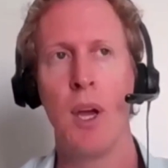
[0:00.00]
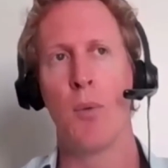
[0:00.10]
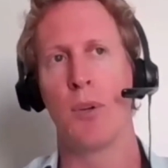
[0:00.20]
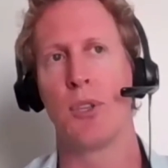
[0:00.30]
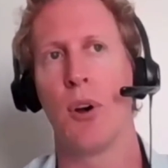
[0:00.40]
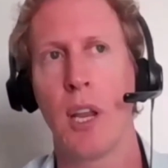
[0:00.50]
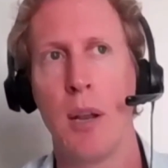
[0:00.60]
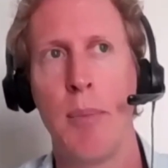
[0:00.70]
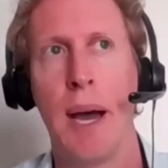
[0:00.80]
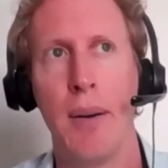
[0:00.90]
We're talking
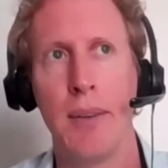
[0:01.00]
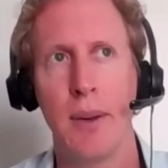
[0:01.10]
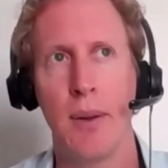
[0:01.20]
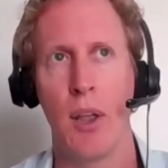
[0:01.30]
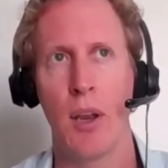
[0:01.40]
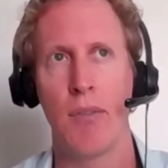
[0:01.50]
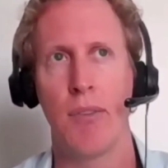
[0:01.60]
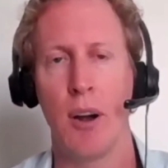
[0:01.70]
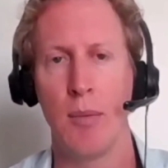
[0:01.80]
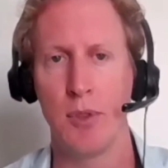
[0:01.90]
about, a lot of
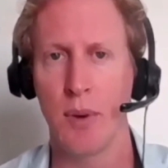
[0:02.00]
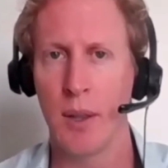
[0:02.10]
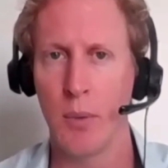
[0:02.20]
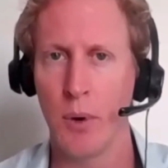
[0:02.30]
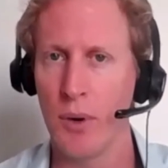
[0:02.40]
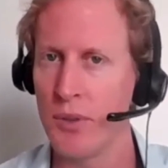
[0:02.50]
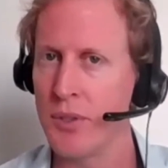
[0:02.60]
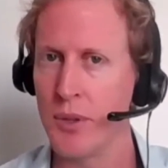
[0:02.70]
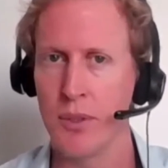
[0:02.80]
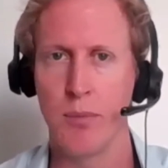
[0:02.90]
farms around the world are
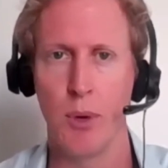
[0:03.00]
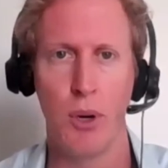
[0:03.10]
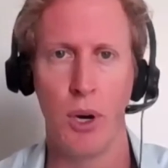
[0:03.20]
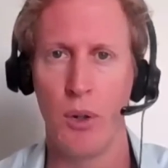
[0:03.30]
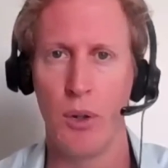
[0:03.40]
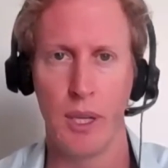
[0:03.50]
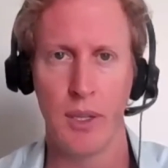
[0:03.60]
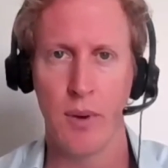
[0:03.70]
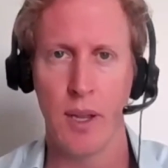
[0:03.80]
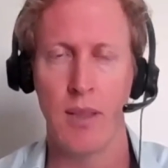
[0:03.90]
still small
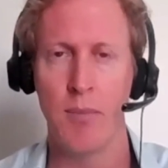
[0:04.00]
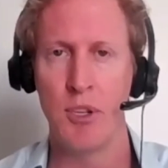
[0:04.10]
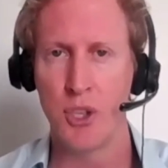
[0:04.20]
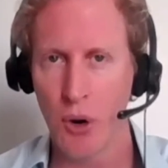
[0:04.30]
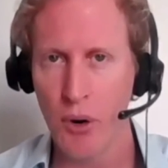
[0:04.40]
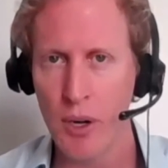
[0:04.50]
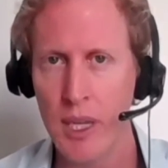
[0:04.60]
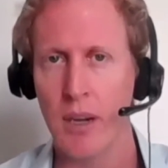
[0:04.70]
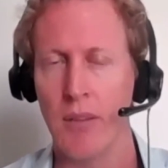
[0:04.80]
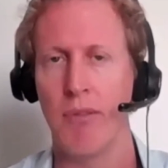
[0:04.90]
holdings, right? The
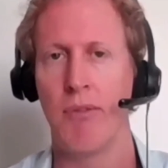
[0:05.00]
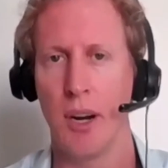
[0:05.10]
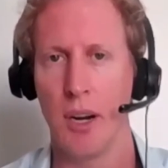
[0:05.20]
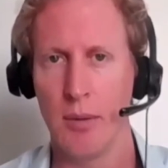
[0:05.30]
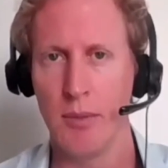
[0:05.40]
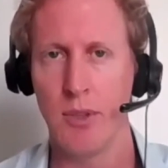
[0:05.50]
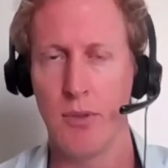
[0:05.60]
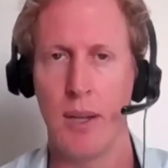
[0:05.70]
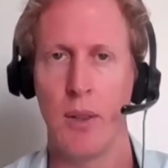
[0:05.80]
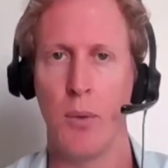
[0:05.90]
majority of farms
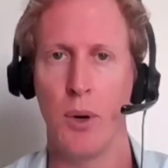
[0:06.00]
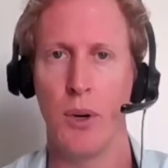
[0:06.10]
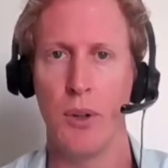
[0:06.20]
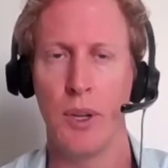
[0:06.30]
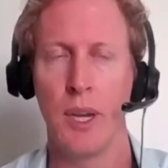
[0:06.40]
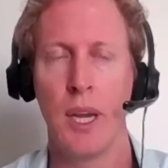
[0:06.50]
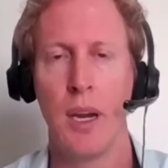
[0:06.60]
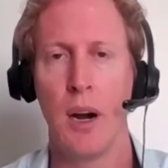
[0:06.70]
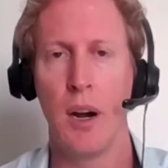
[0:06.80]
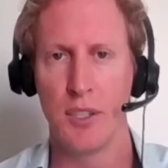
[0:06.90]
around the world
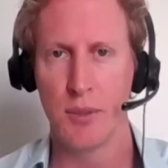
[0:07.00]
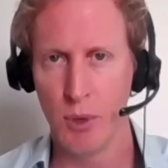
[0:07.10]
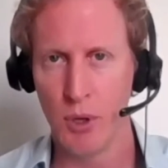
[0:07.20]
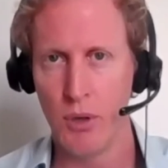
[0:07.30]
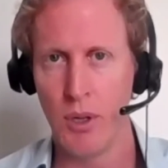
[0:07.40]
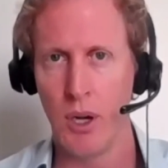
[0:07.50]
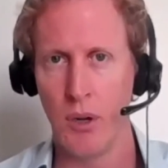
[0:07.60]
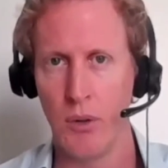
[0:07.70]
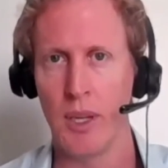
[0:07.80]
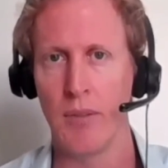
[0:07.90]
are small
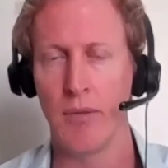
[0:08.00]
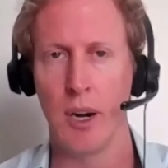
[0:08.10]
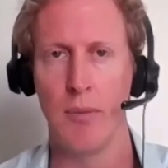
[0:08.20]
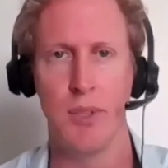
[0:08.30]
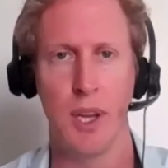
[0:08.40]
holding farms.